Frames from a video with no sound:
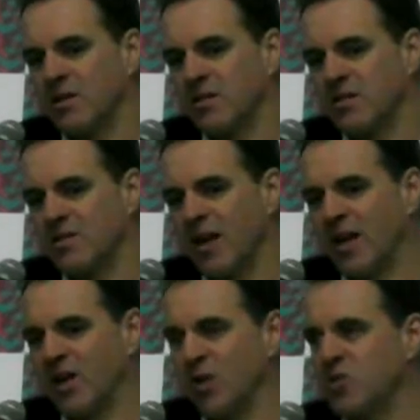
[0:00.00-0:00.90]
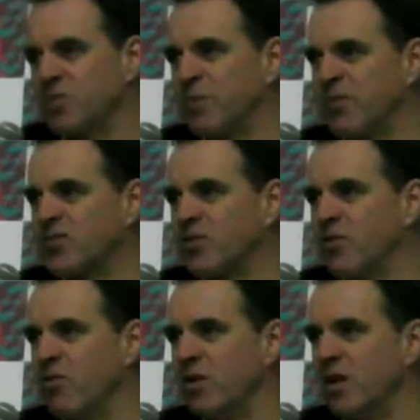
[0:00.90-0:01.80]
It's like a ghost buster,
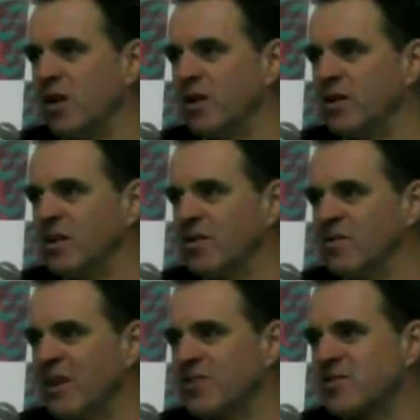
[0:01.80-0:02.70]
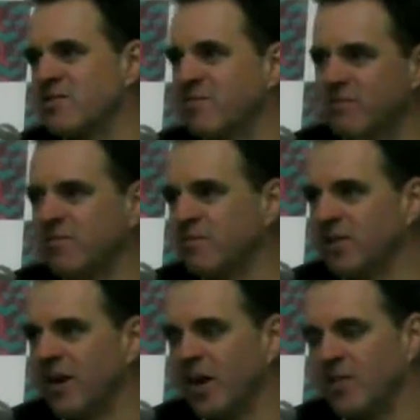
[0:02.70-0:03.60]
only less,
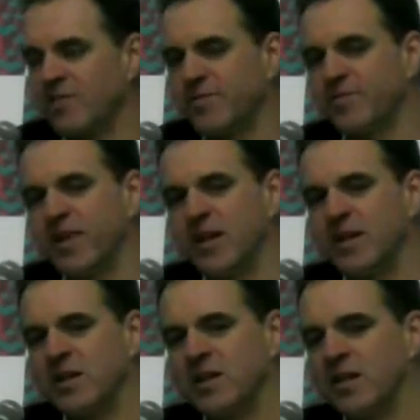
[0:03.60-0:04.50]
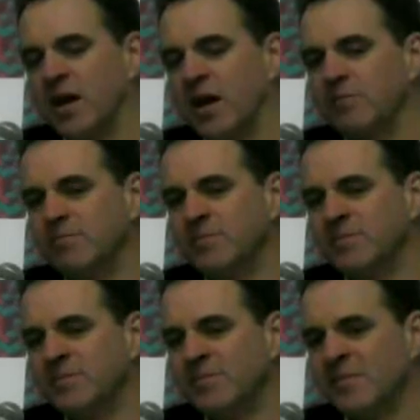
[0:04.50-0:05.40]
I guess, funny.
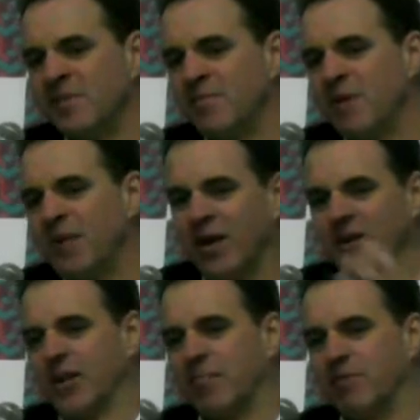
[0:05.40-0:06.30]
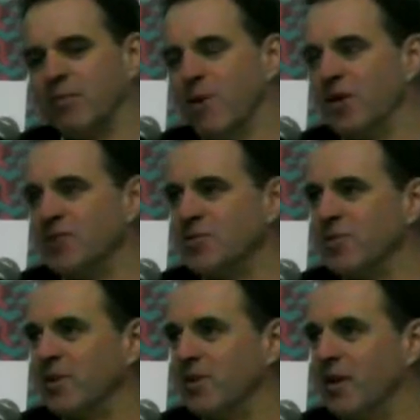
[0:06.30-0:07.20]
Maybe I could get Bill Murray to
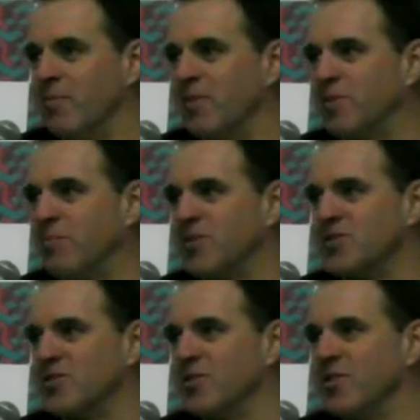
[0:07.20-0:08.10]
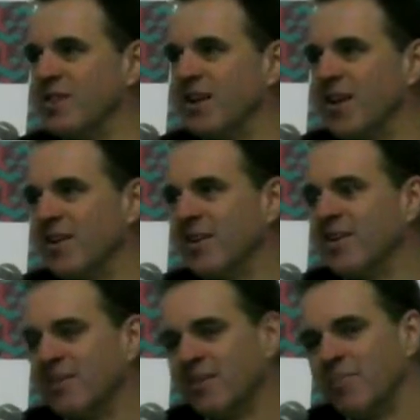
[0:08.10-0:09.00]
be a myth buster
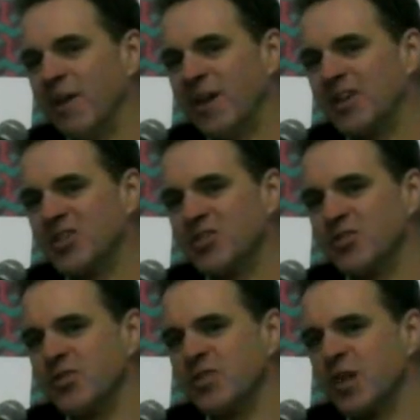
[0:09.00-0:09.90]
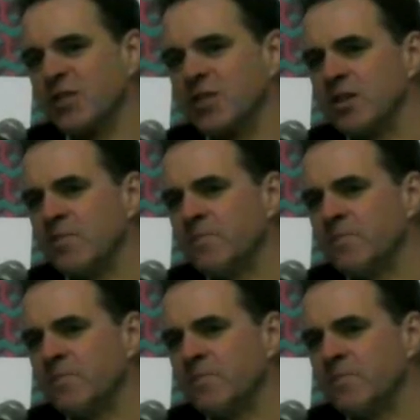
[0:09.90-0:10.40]
and make history sexy.